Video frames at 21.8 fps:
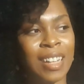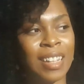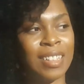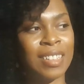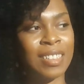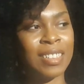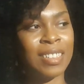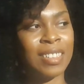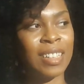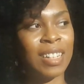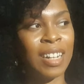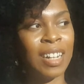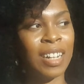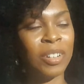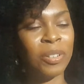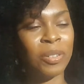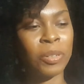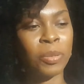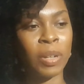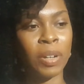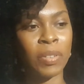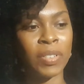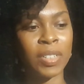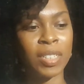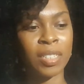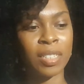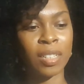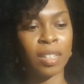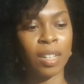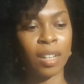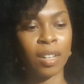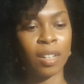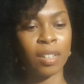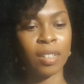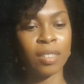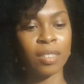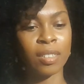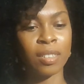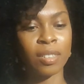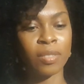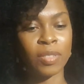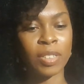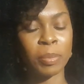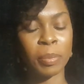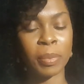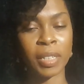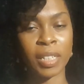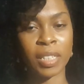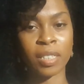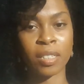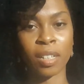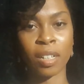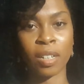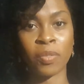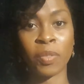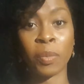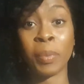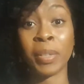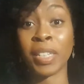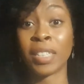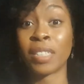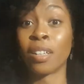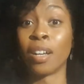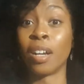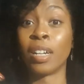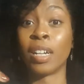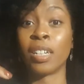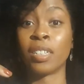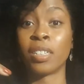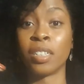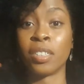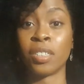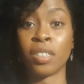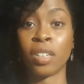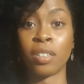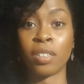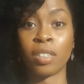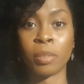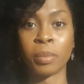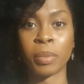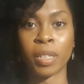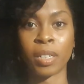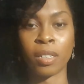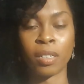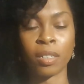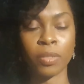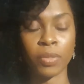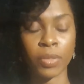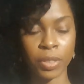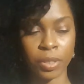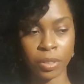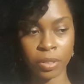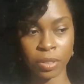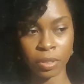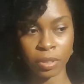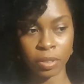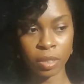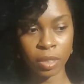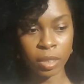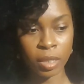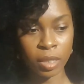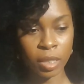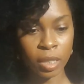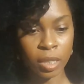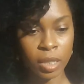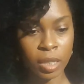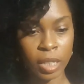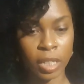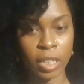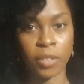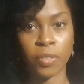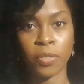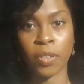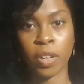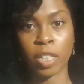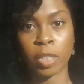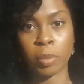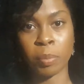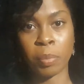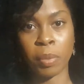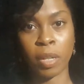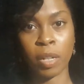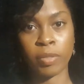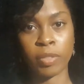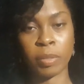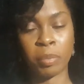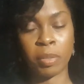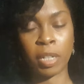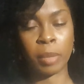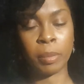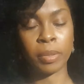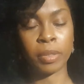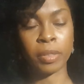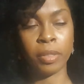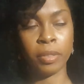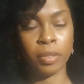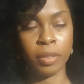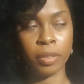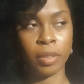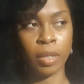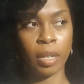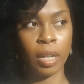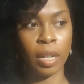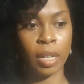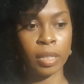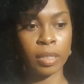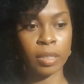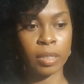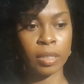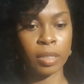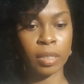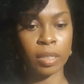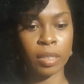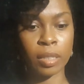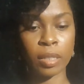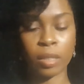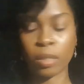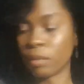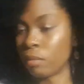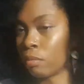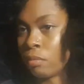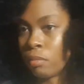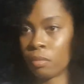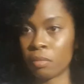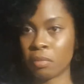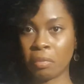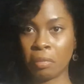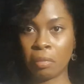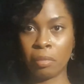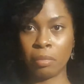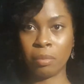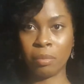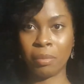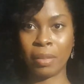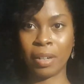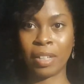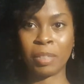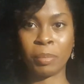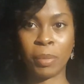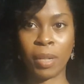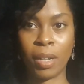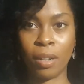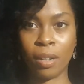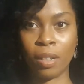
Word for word: and I want to wear this skirt, this midi skirt. The midi skirt I actually showed at the beginning of this haul in the first part of the Primark haul. And that's my